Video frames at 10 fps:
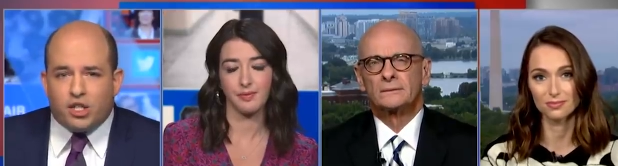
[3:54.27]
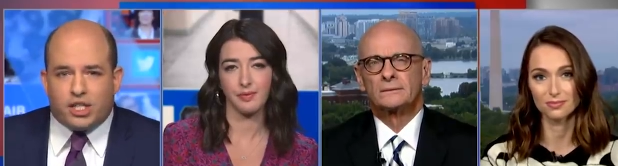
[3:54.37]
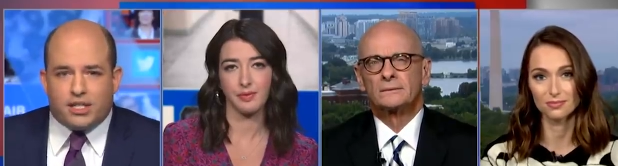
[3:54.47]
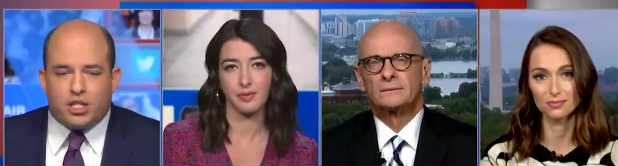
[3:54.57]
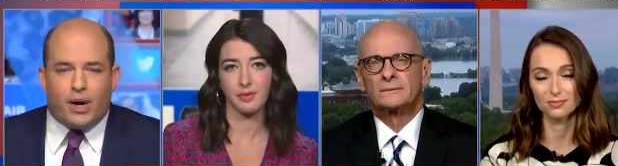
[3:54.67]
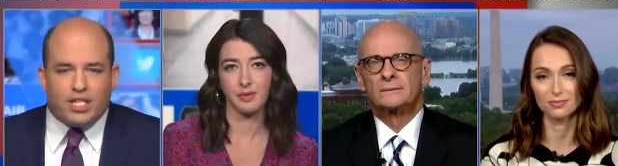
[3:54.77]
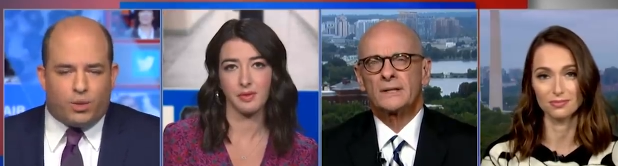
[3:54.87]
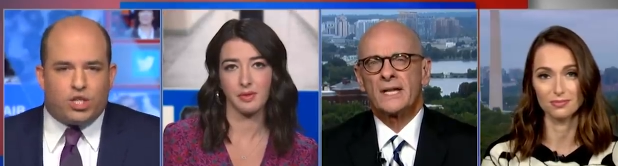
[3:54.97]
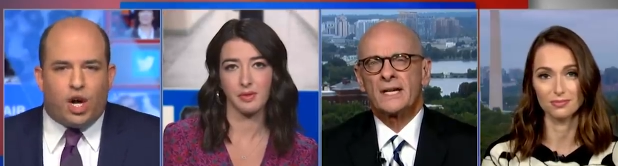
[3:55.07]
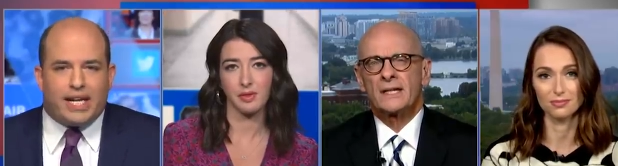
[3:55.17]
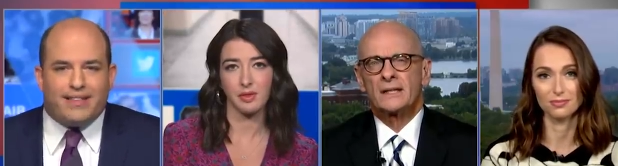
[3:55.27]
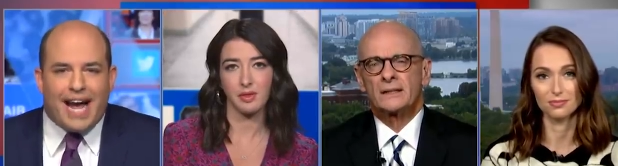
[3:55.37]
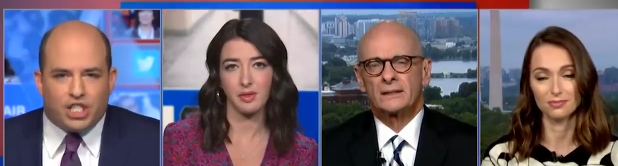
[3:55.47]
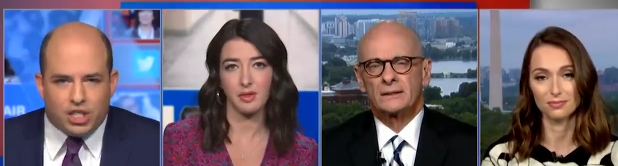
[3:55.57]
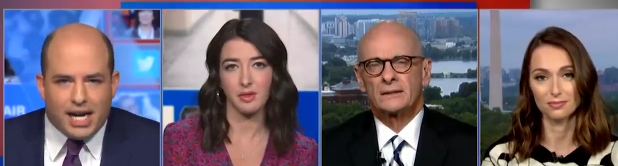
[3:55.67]
Speaker 1: functions. So as a result, he
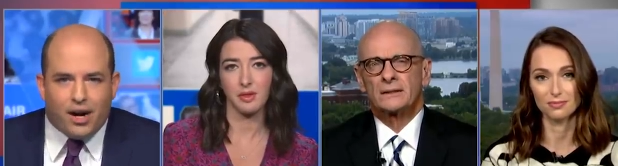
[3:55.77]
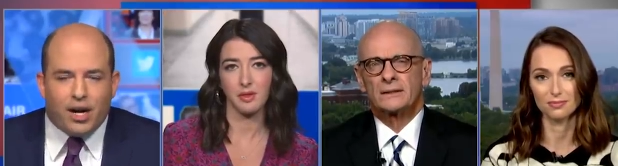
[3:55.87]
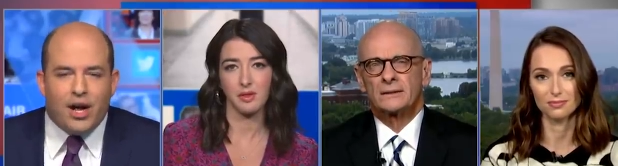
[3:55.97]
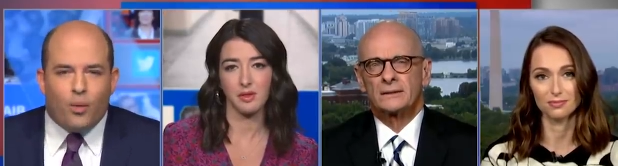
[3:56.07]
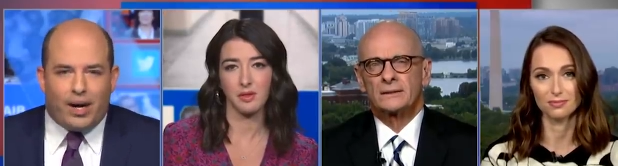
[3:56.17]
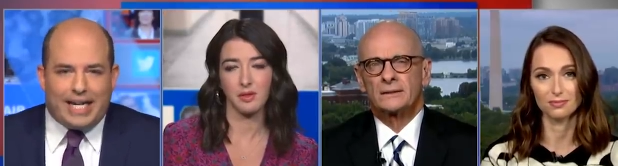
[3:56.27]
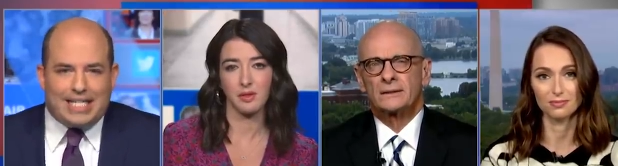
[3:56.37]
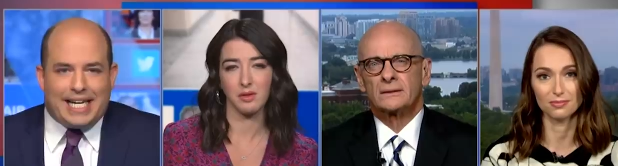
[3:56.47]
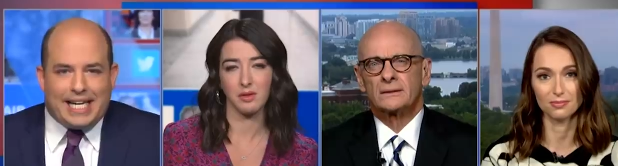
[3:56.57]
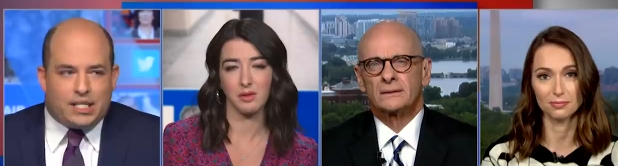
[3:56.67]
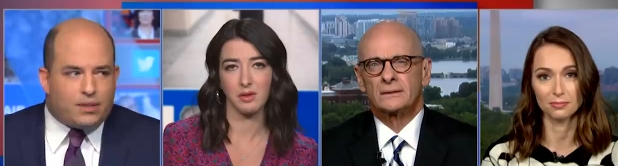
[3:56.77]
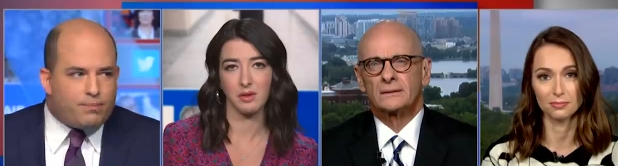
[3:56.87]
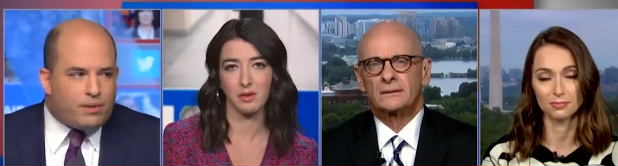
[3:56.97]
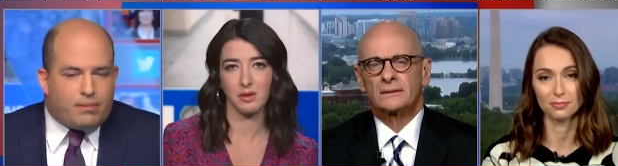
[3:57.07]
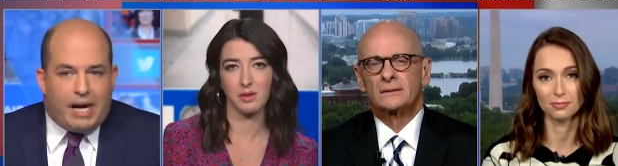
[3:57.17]
lashes out when he
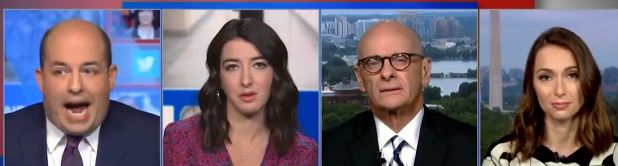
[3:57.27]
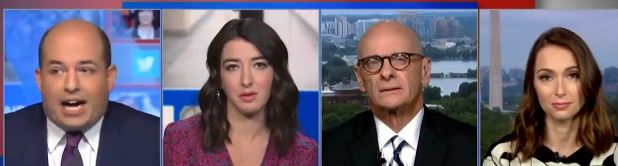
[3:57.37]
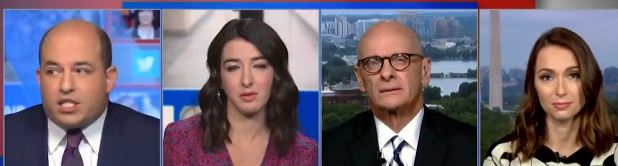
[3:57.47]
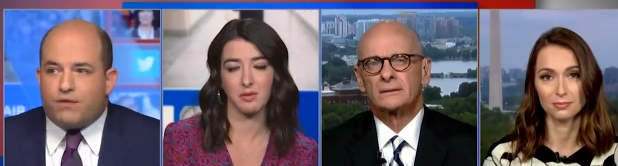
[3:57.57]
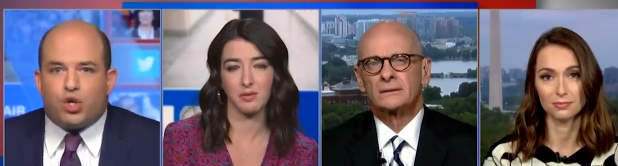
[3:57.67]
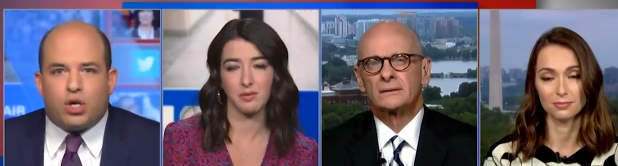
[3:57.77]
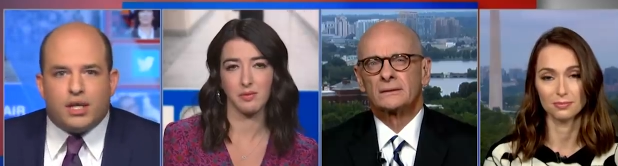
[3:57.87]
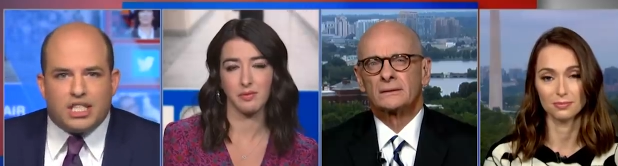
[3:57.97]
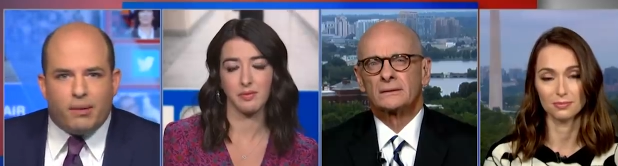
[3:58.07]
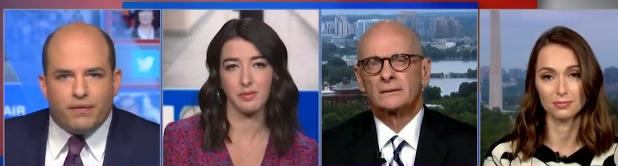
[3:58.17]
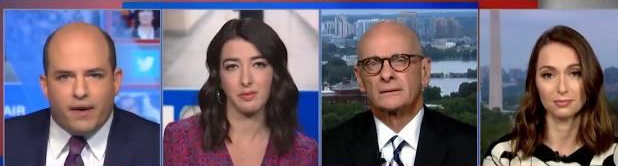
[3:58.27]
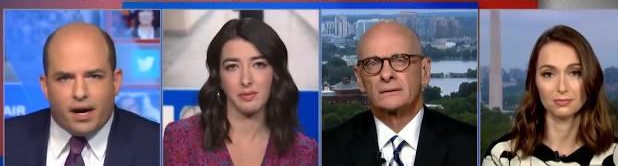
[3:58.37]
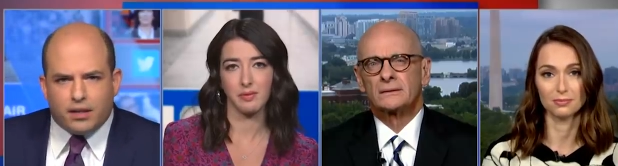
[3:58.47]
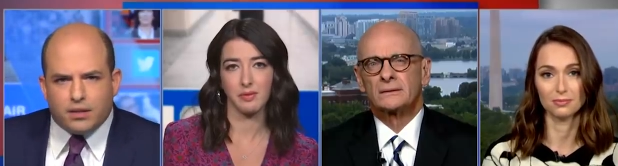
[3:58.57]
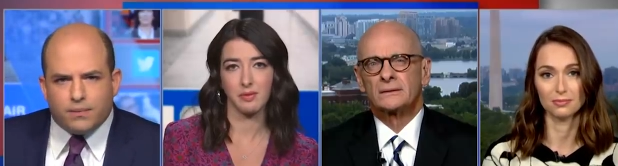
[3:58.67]
sees acts of journalism on
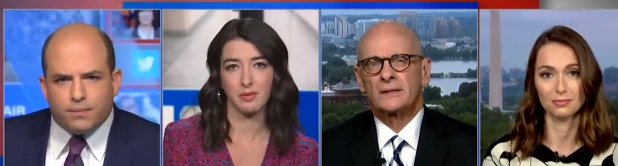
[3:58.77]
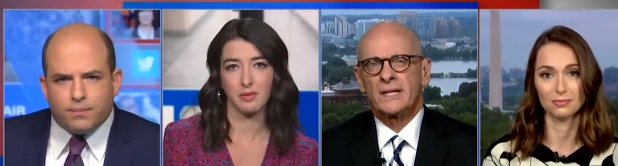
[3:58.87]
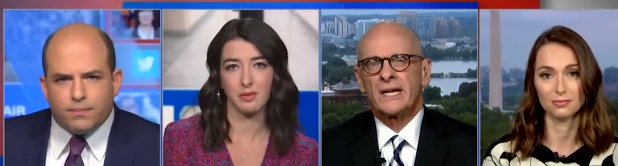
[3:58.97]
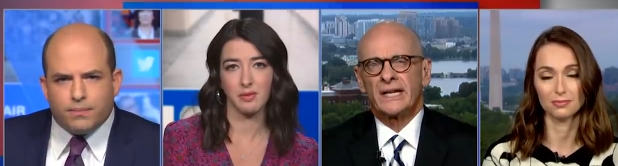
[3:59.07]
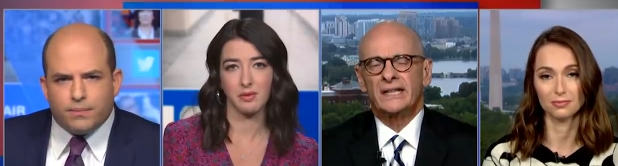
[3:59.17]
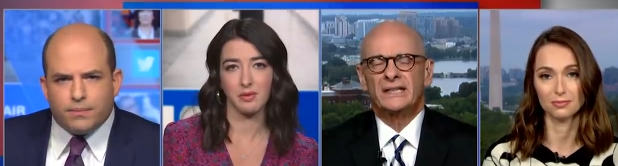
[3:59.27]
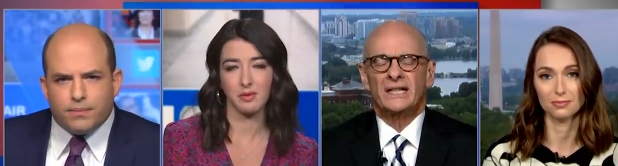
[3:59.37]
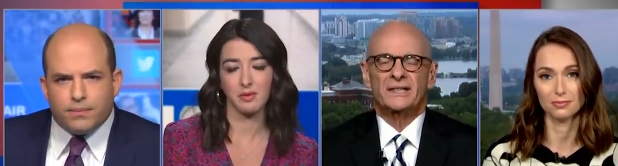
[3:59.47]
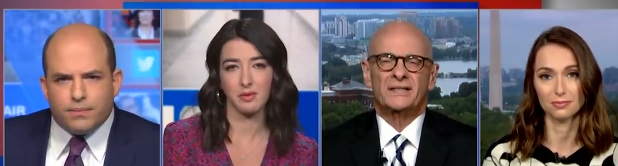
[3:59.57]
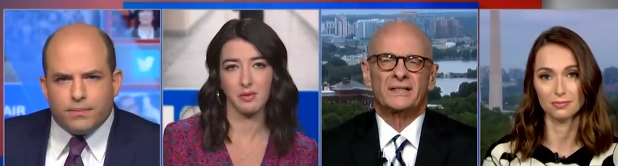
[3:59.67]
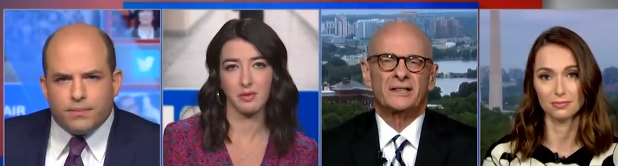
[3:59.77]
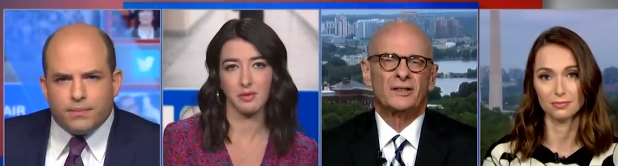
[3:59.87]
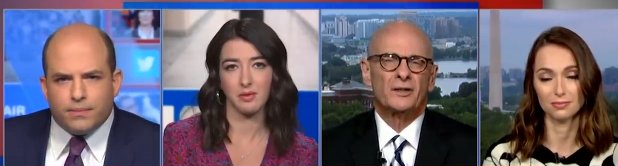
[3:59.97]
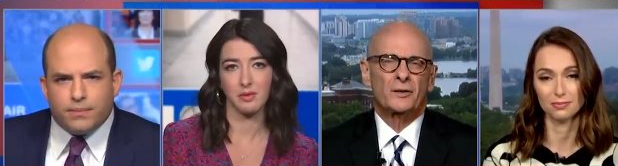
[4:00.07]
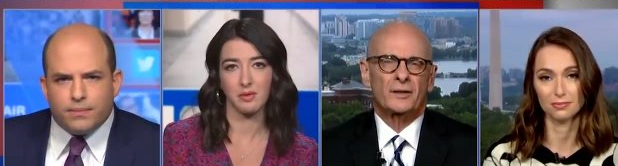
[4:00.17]
Fox. He does. And,
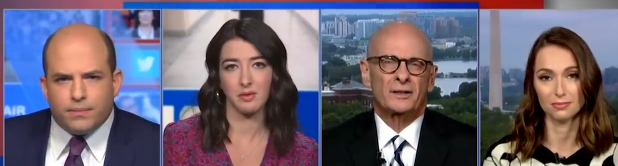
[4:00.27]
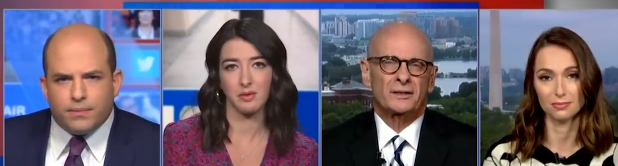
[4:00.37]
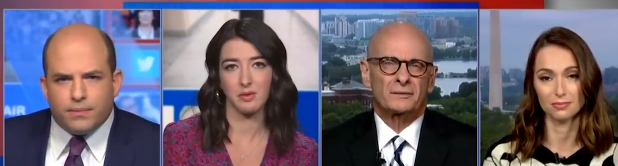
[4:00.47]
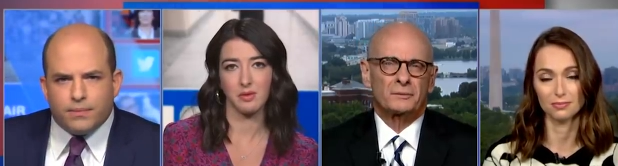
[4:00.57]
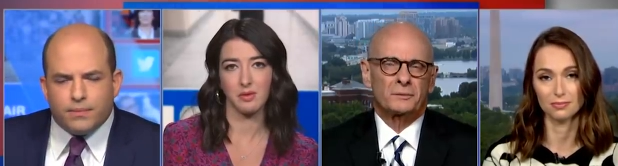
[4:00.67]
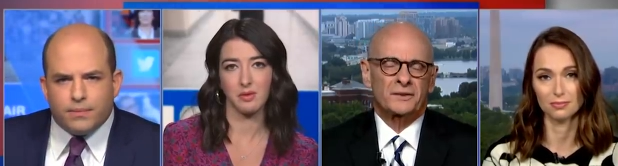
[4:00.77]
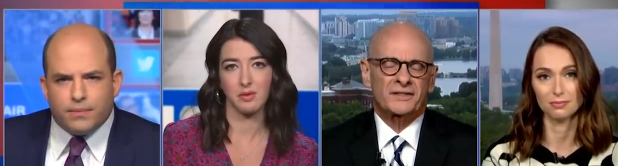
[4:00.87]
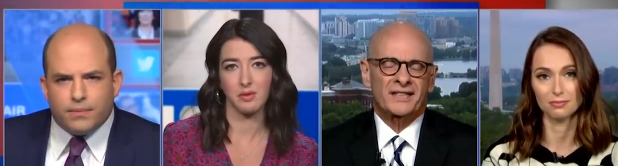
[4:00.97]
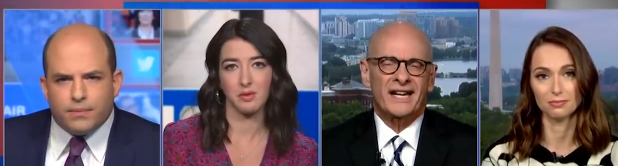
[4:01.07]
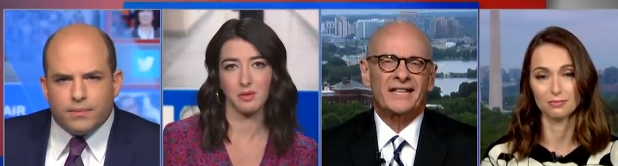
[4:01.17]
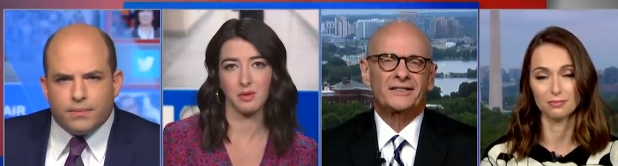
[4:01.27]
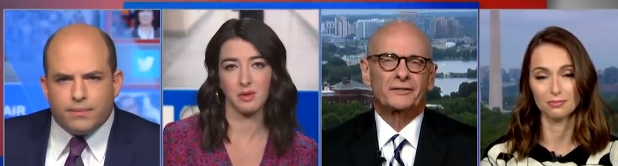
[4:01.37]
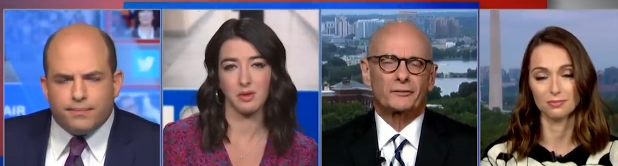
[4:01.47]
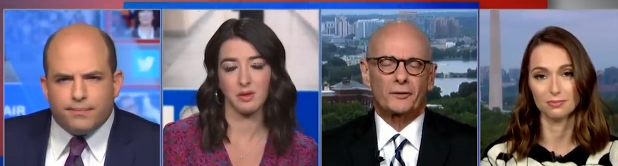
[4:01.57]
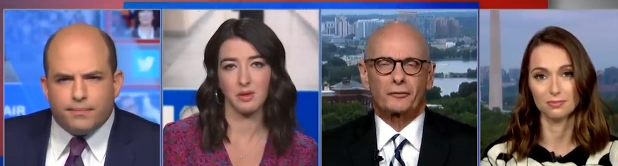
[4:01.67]
Speaker 2: you know, the, the
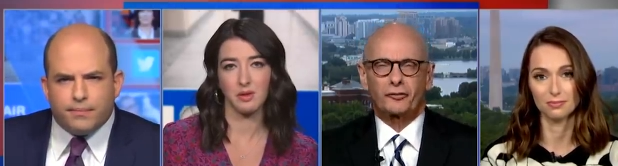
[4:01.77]
signs of